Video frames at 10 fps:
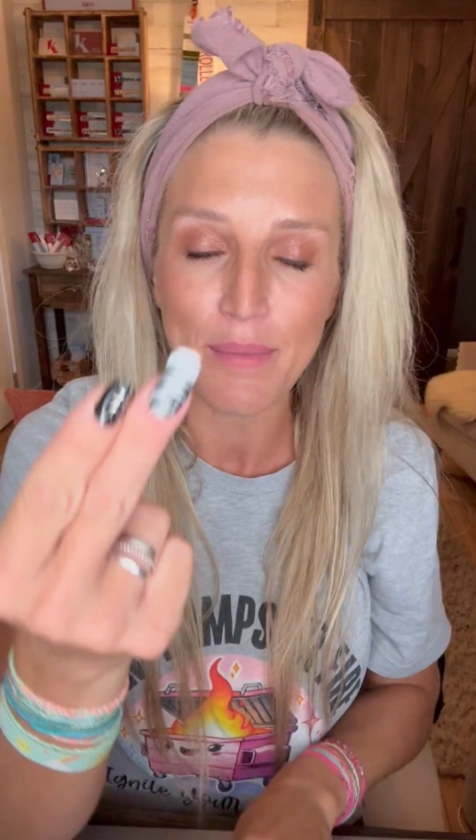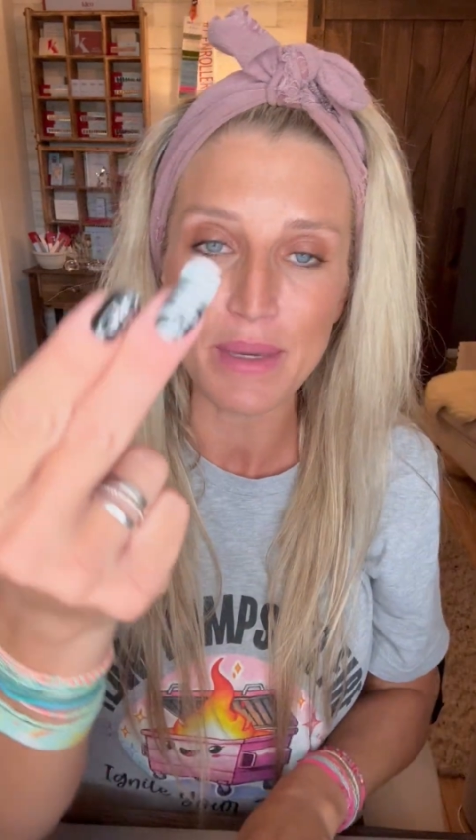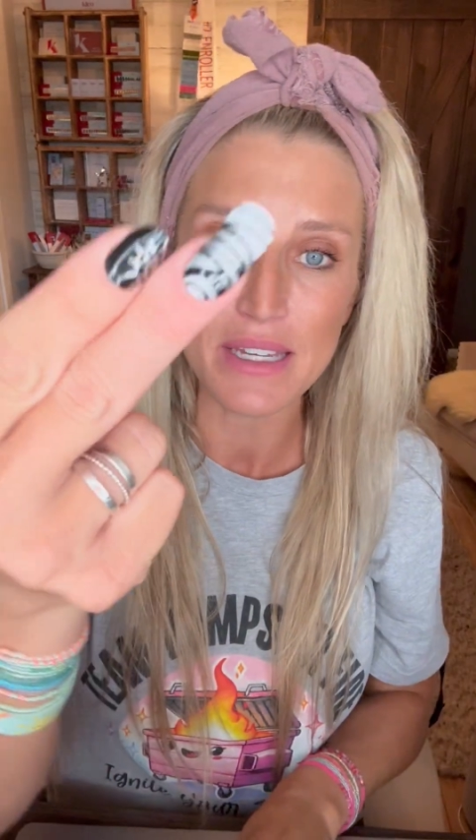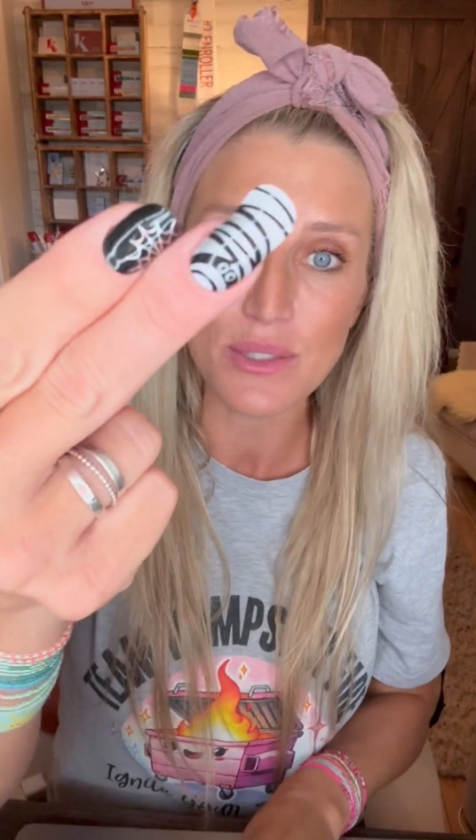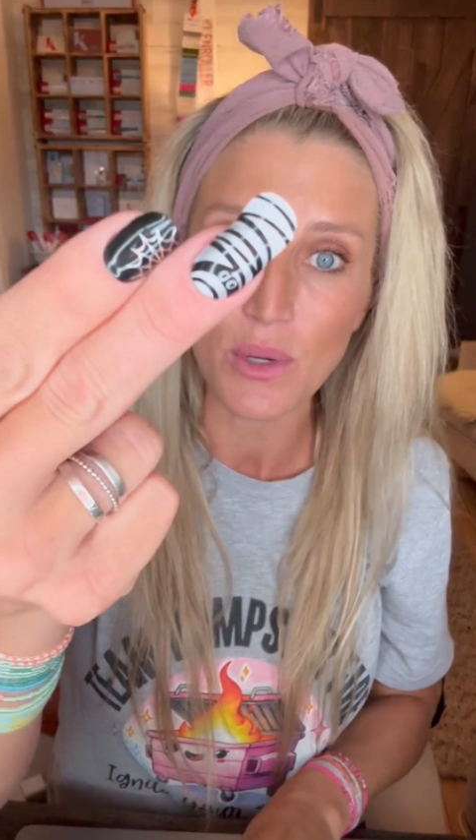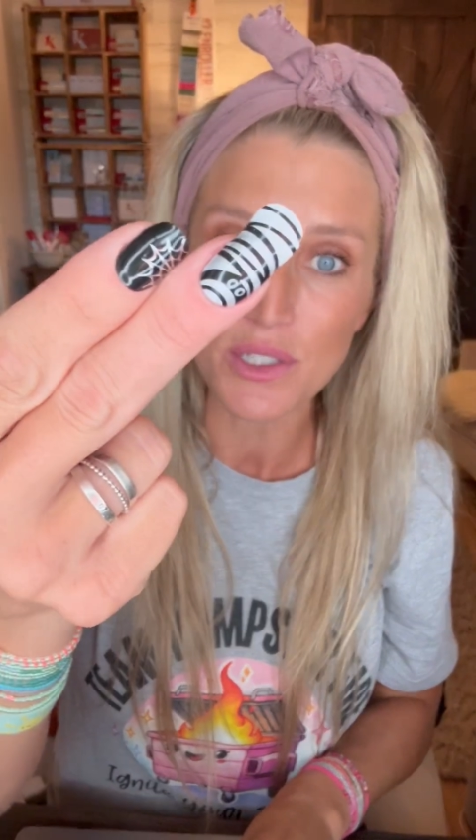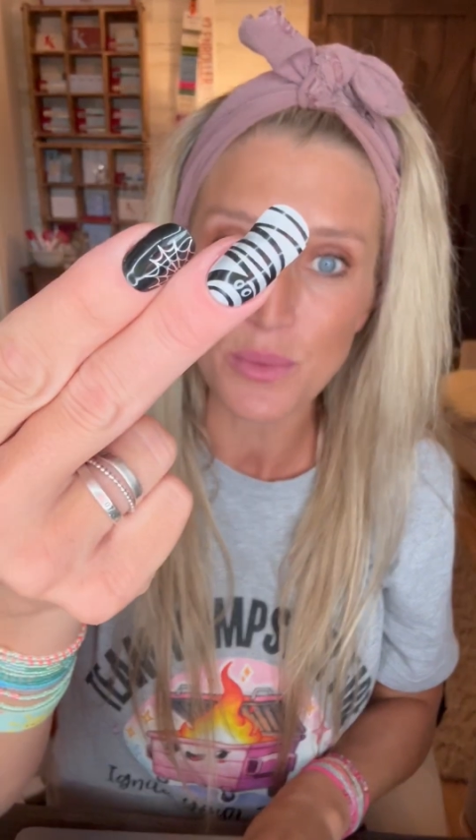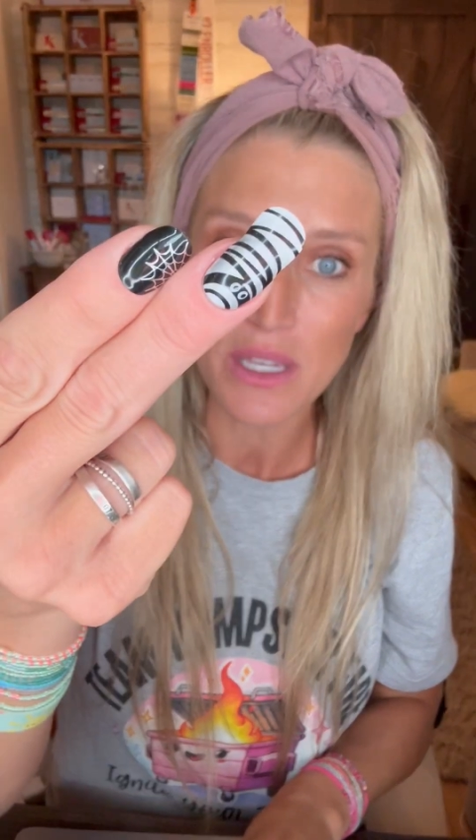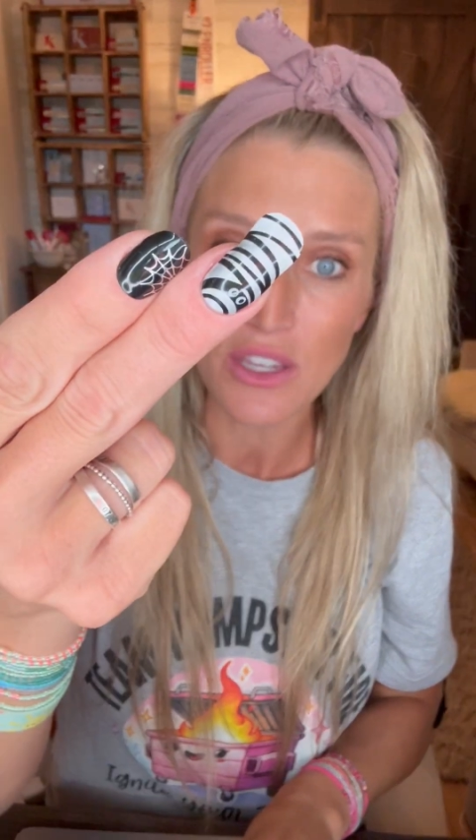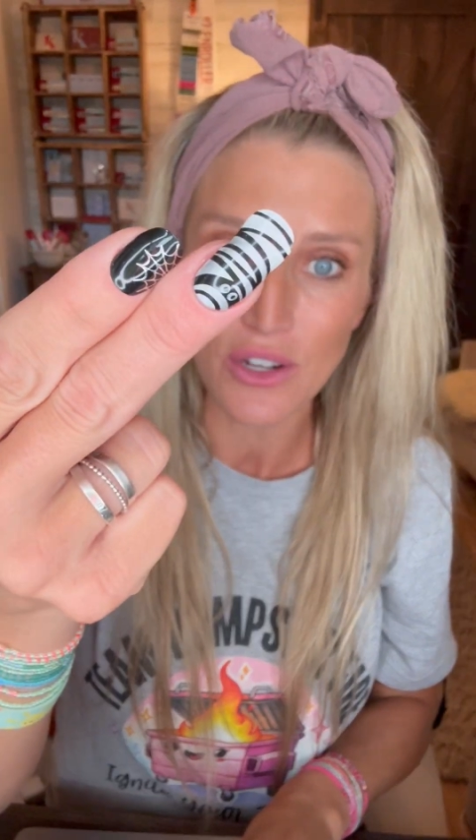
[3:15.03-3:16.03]
because once
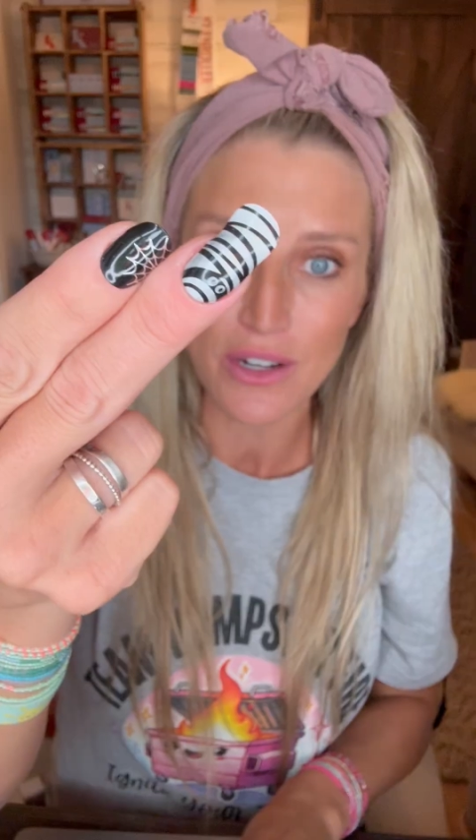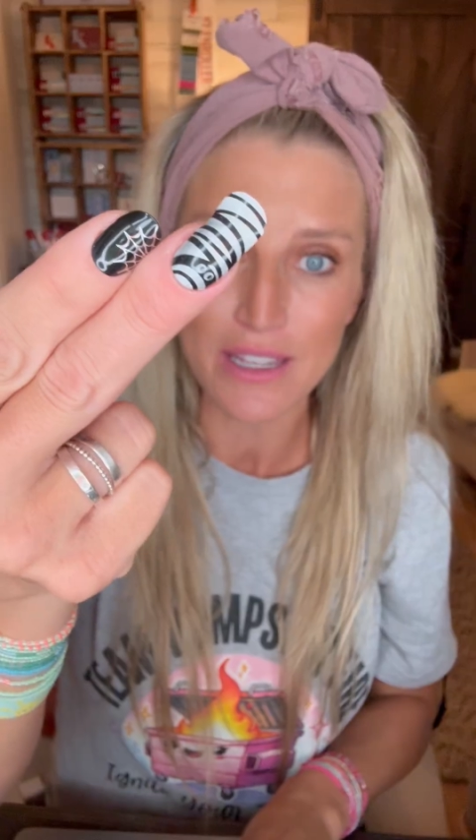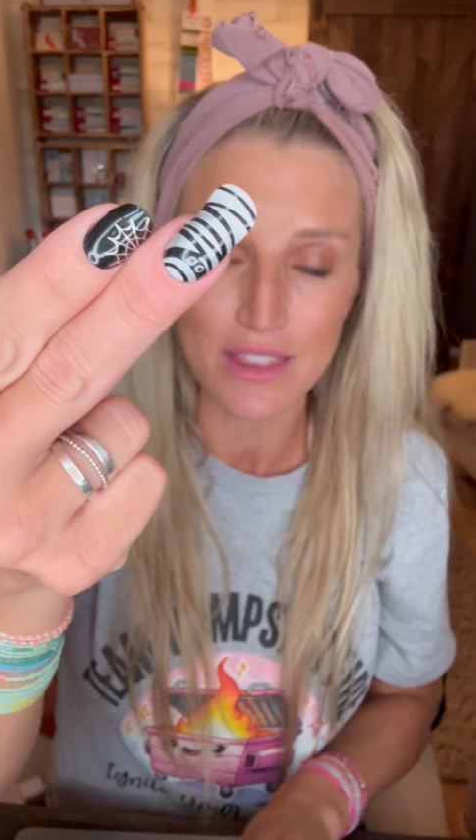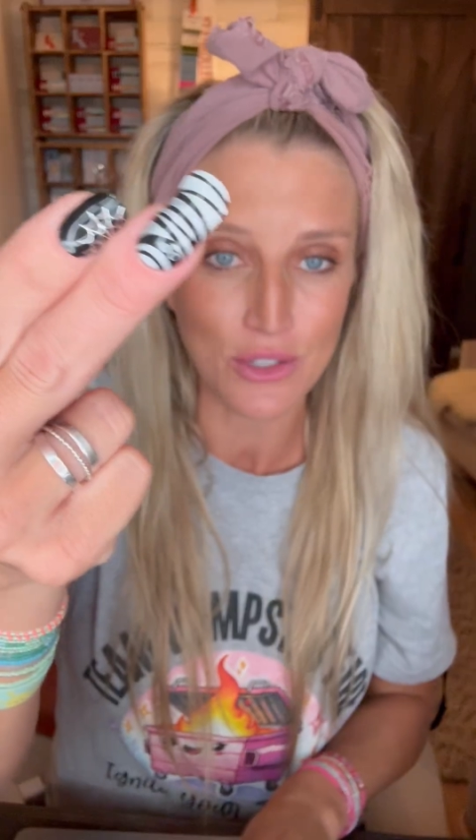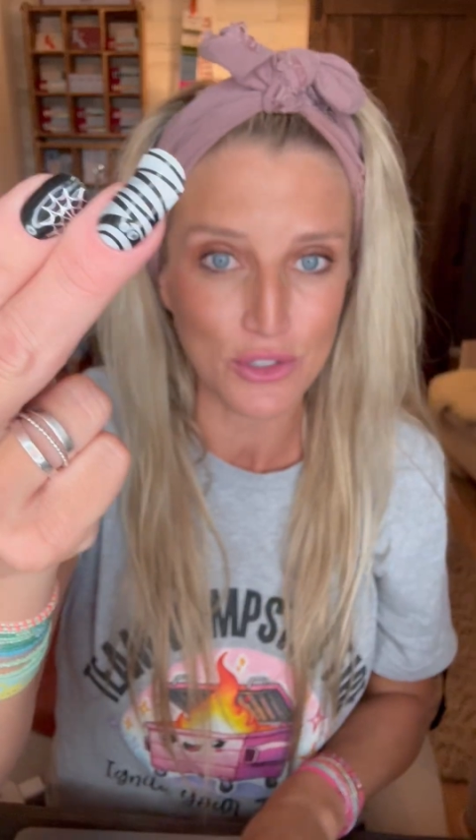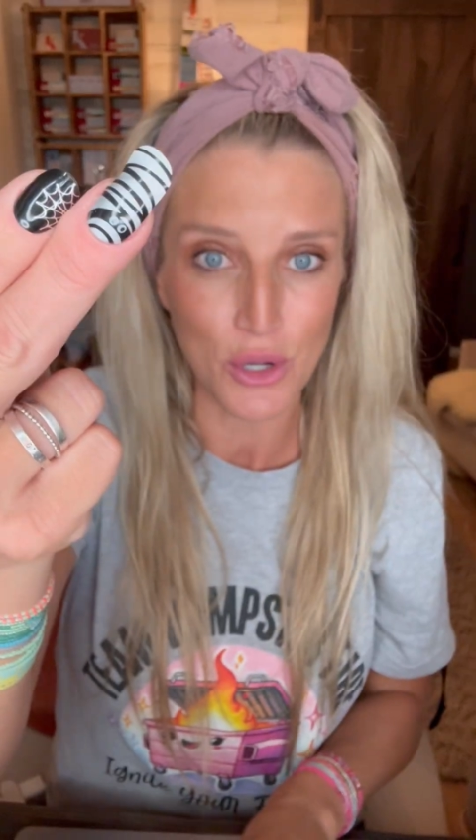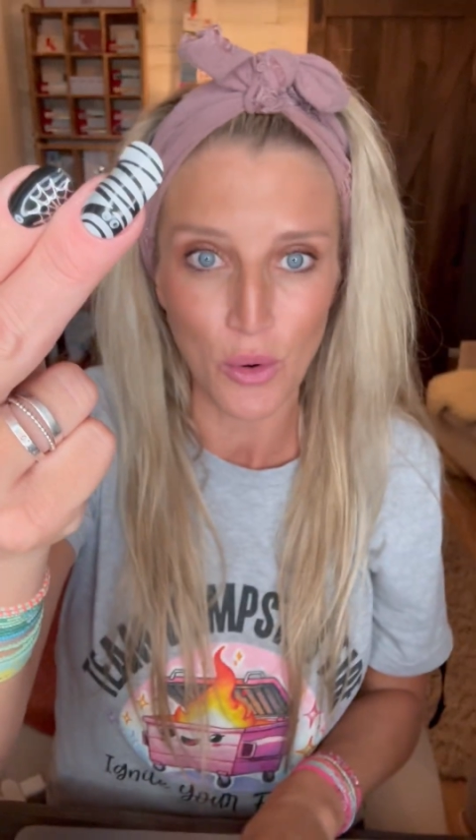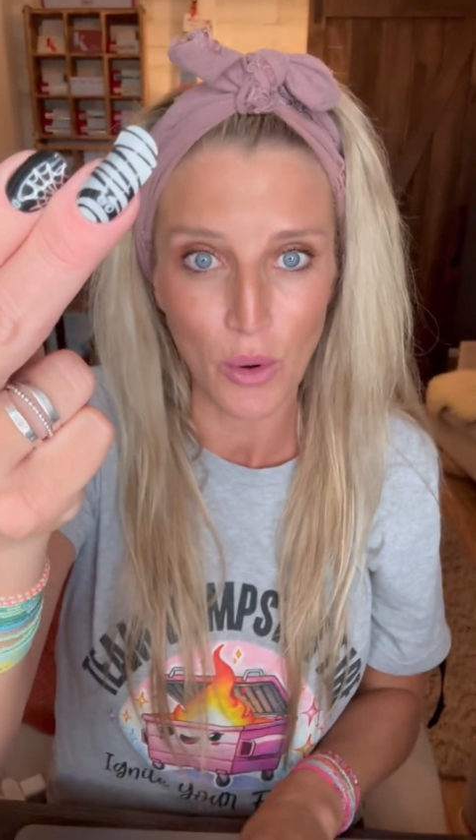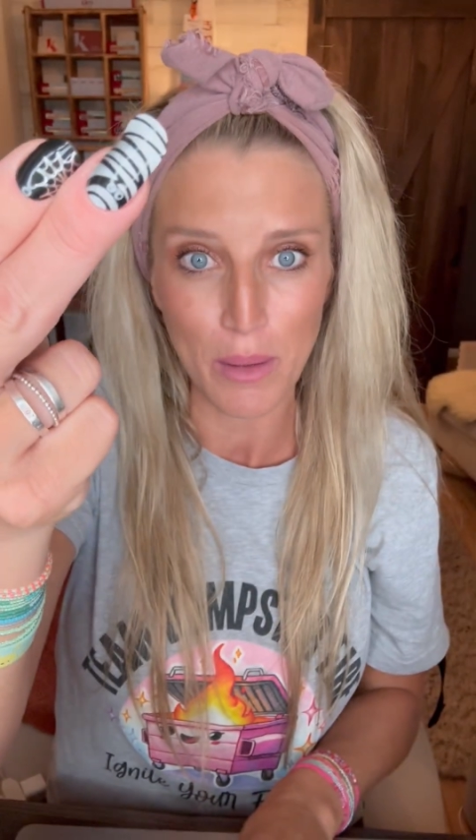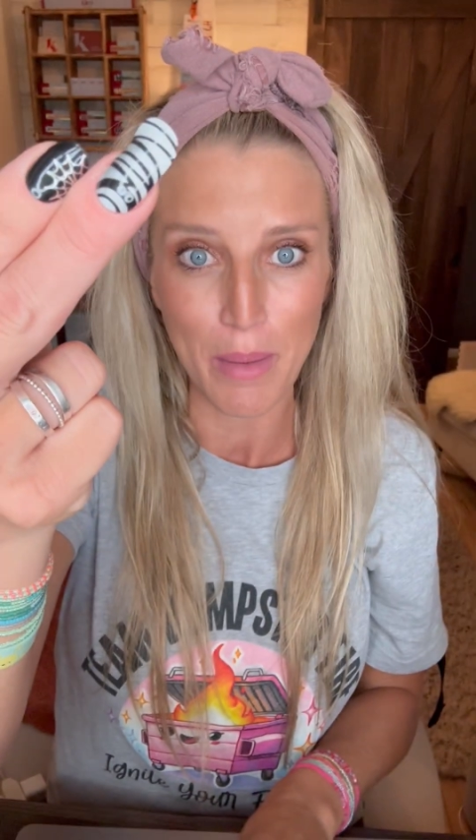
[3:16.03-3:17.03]
we cure it, there's no
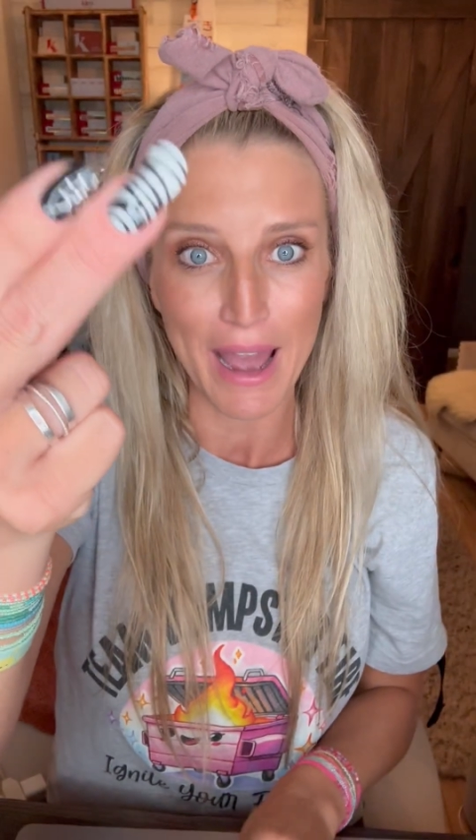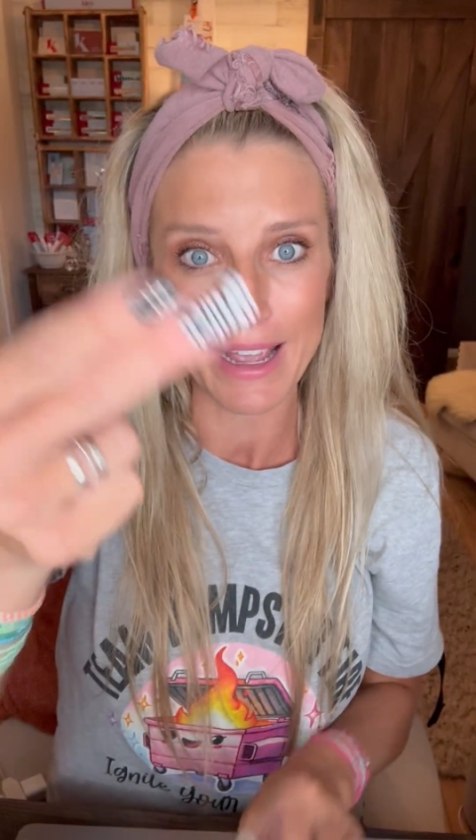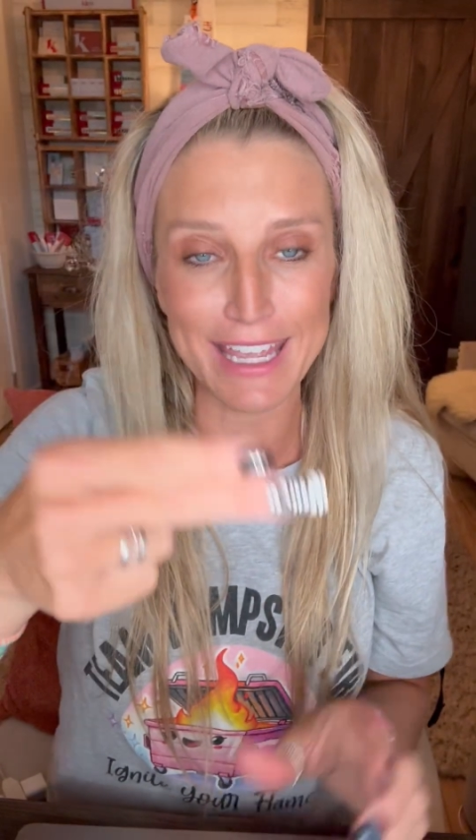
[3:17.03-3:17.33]
going back.